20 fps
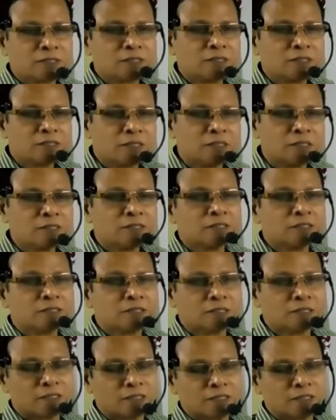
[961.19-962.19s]
are
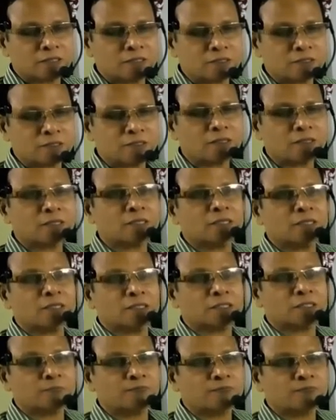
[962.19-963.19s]
interrelated or
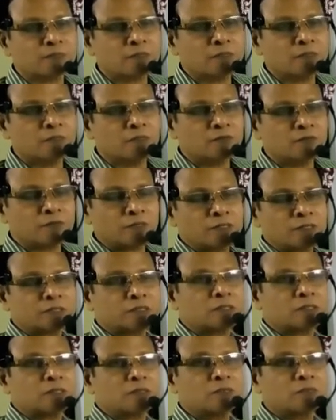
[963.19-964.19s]
related. For
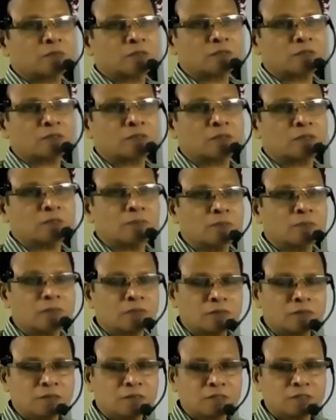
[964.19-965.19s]
example, the
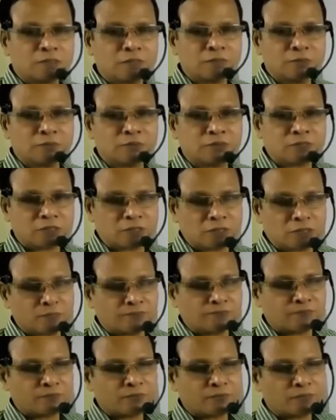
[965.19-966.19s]
blood stem
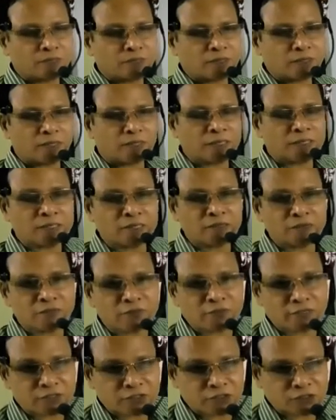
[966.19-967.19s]
cell can
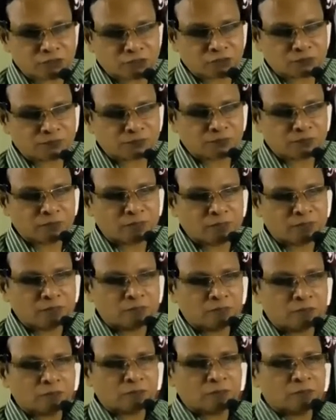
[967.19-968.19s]
give rise to
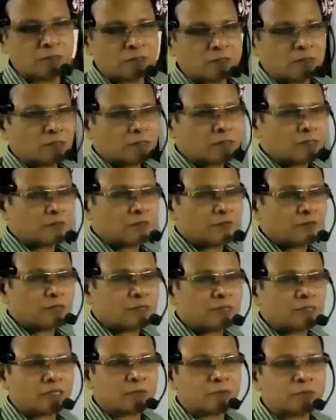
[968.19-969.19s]
the
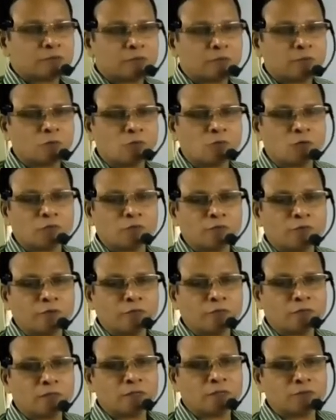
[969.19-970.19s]
different types of what we
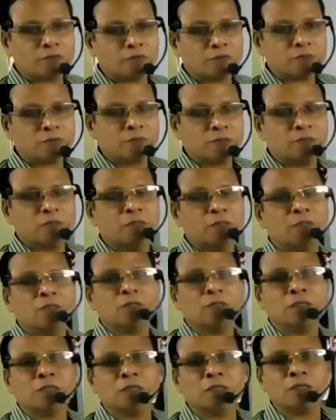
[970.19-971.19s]
have,
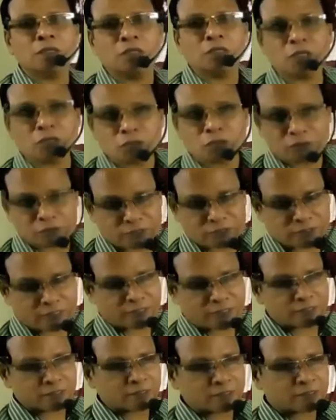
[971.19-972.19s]
the
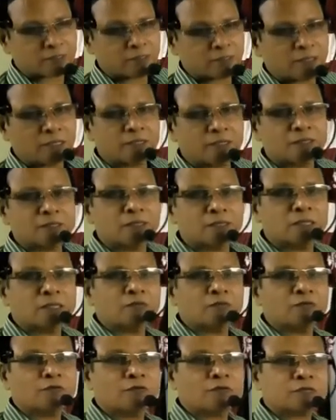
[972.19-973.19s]
leukocytes, either the
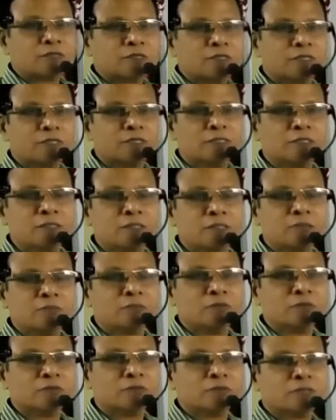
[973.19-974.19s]
lymphocytes or the
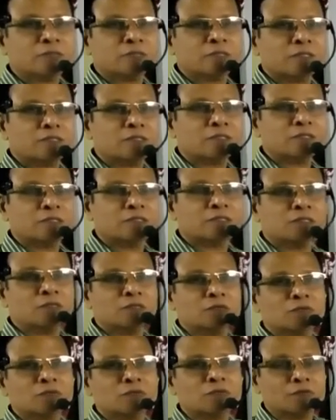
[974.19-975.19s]
monocytes or the
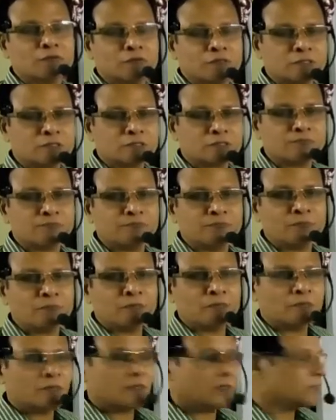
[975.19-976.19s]
neutrophils.
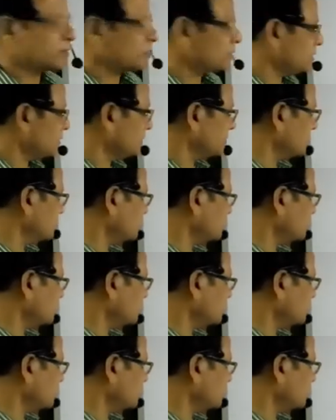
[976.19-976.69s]
And that is